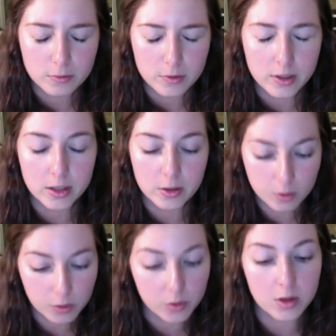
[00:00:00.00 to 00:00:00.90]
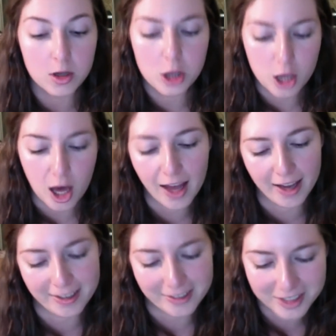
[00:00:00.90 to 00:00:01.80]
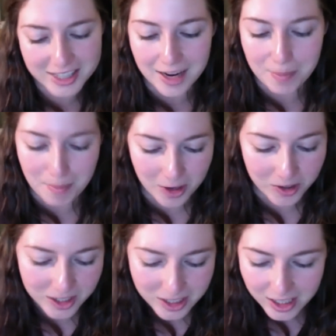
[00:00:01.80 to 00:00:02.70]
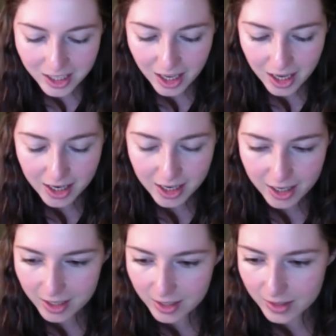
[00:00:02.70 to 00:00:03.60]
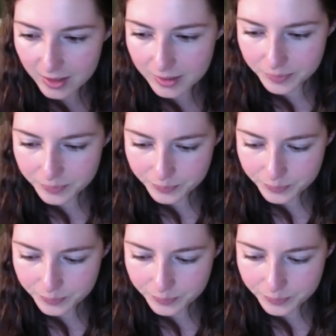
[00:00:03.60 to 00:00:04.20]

very good shine. Looks like metal. Yeah,